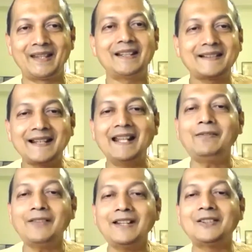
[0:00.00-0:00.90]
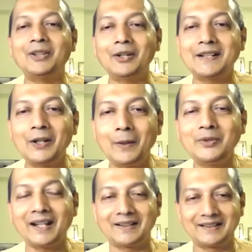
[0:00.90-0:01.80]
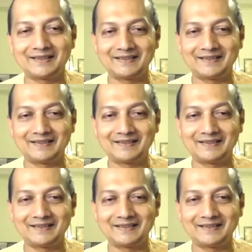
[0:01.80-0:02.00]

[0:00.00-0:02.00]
The self is not an object.